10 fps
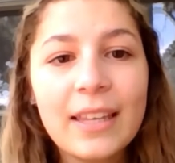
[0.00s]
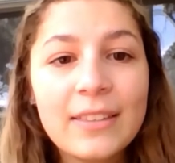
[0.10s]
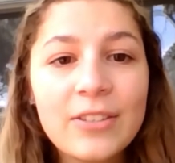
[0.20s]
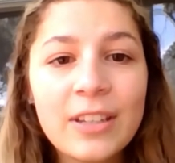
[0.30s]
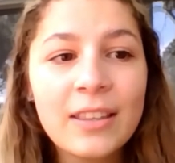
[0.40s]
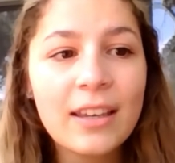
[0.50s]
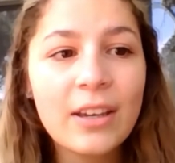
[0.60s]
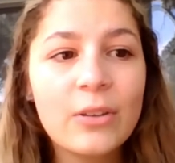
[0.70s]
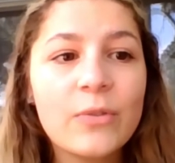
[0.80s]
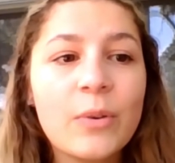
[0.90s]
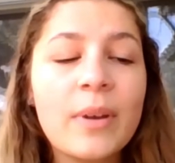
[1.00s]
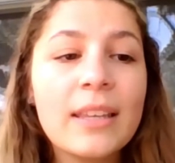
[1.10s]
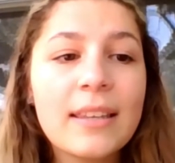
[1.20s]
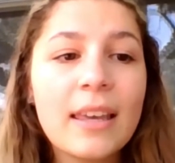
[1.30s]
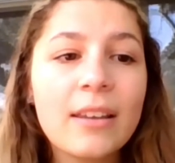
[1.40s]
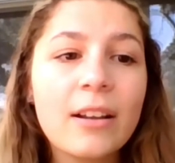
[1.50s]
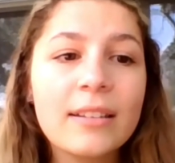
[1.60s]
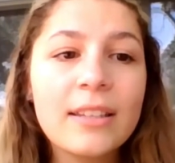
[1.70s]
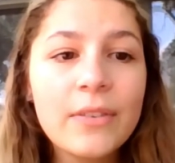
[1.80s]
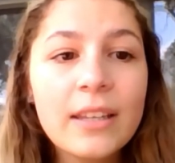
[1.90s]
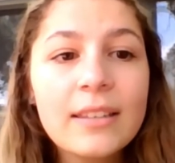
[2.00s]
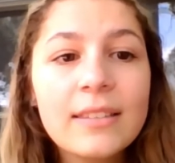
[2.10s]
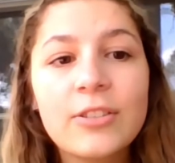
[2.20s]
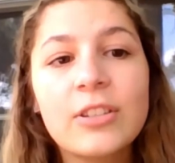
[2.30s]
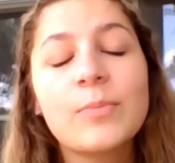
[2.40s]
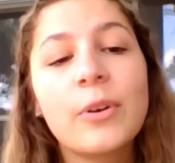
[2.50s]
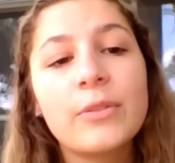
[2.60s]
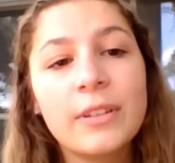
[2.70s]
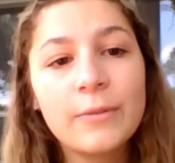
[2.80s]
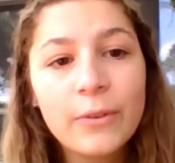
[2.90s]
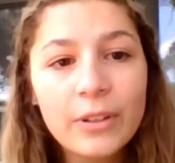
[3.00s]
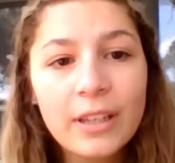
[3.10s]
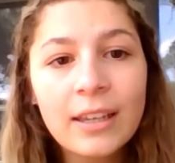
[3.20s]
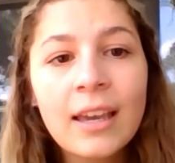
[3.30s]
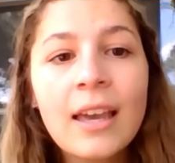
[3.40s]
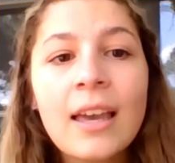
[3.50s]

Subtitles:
It's a gene that codes for many cellular activities such as protein folding,